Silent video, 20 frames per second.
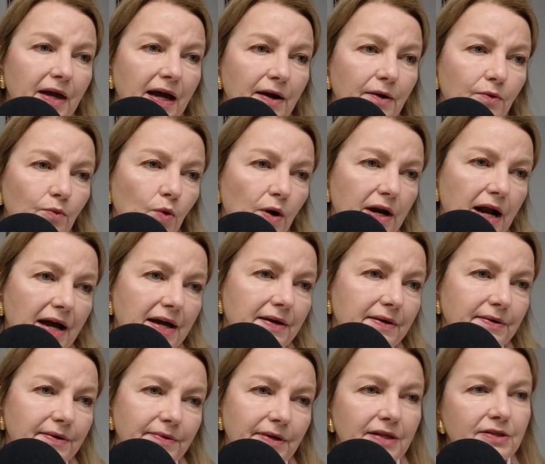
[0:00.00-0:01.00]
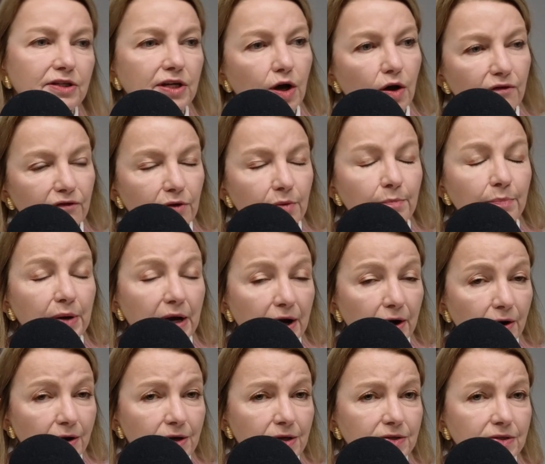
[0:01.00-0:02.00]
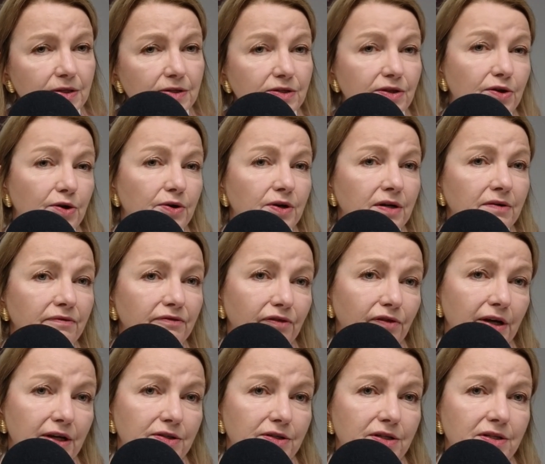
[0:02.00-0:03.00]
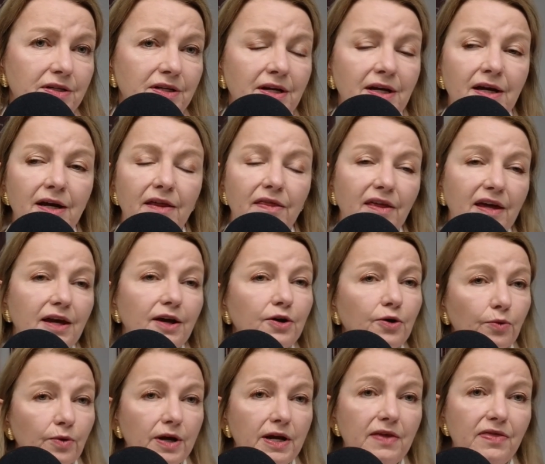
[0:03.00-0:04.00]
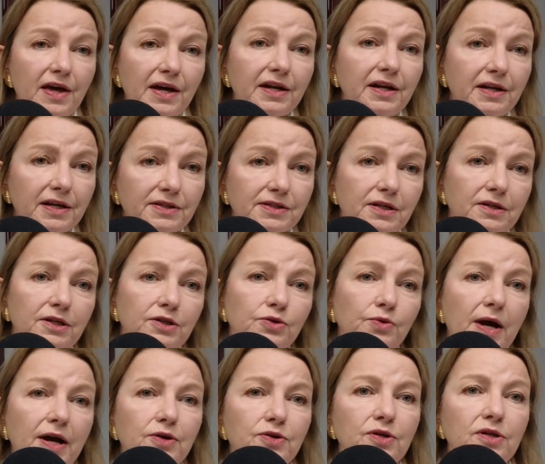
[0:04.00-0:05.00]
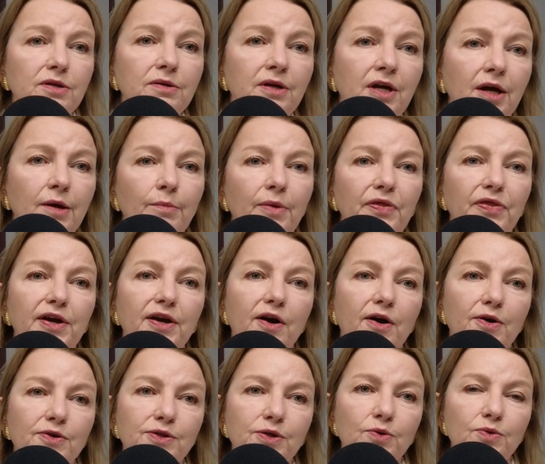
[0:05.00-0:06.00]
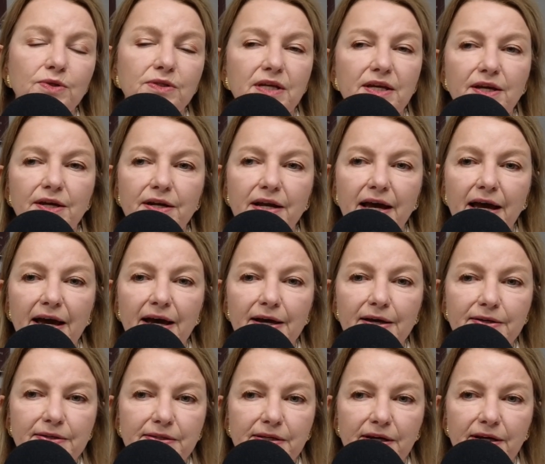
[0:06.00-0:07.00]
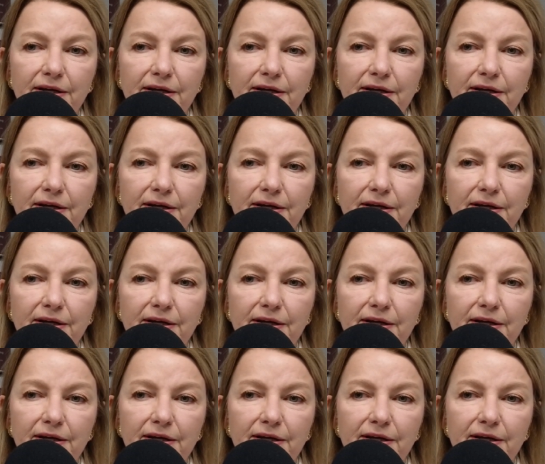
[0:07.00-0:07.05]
What I can tell from parents is they're conflicted. They agree that it is a distraction, but they also see it as